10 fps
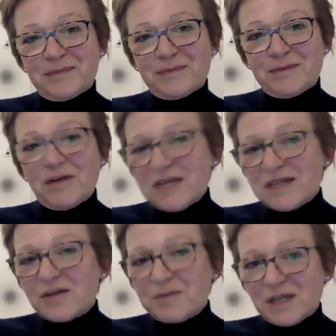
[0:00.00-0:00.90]
No,
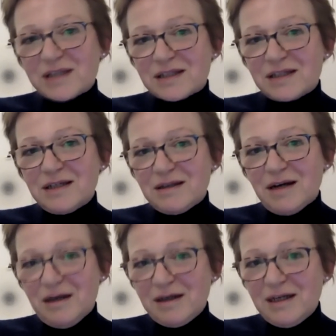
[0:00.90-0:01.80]
these objects
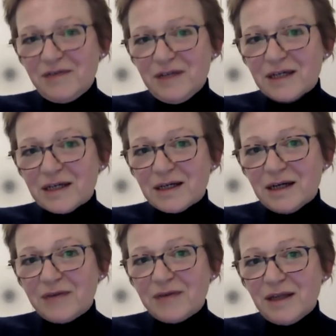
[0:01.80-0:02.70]
are living
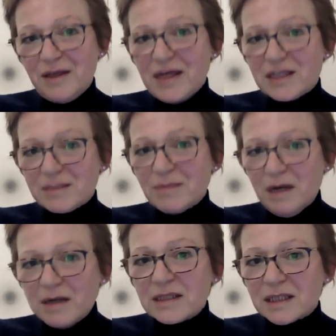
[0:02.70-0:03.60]
and they're
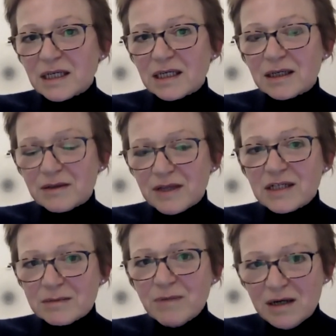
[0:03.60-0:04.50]
demanding. They
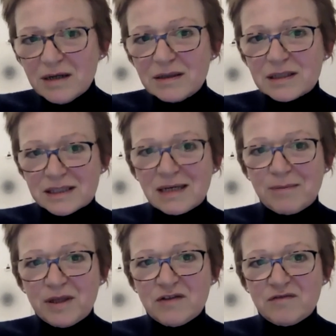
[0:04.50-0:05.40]
demand
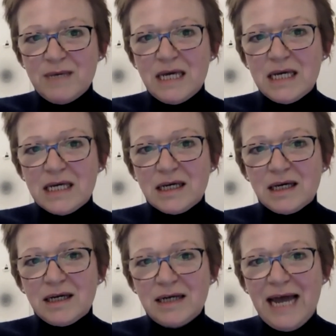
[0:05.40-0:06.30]
something of me
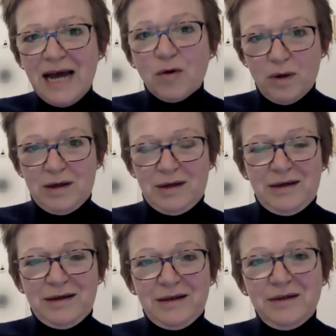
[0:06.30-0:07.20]
now,
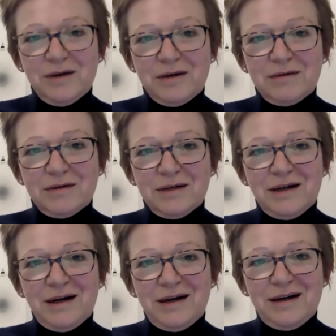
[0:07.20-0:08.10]
you
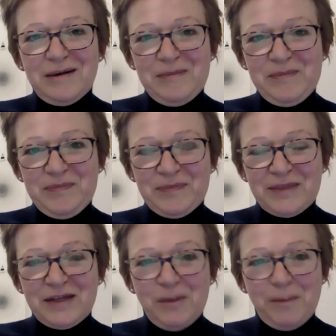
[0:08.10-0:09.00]
know.
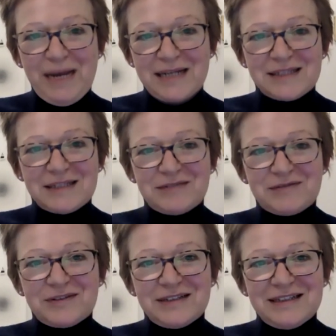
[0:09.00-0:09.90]
They're not passive
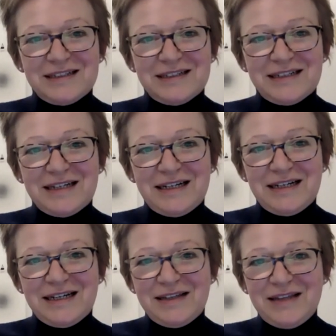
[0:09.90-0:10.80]

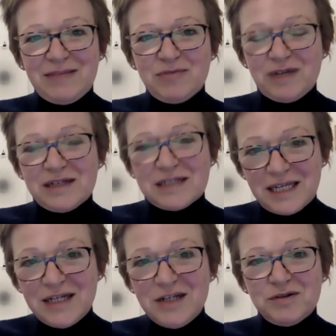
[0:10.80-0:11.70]
and they will
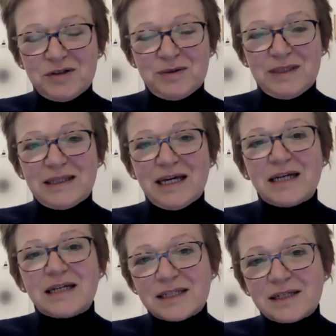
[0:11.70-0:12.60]
continue doing
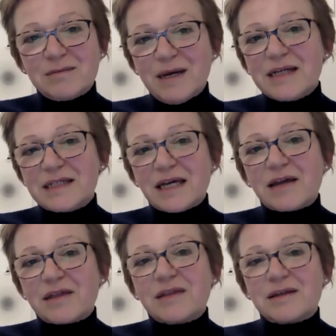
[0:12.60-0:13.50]
that until my
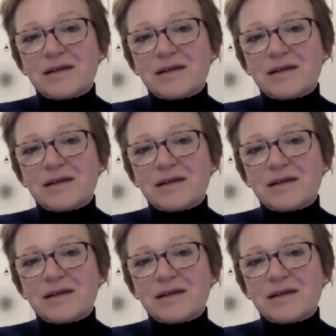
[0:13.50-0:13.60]
death.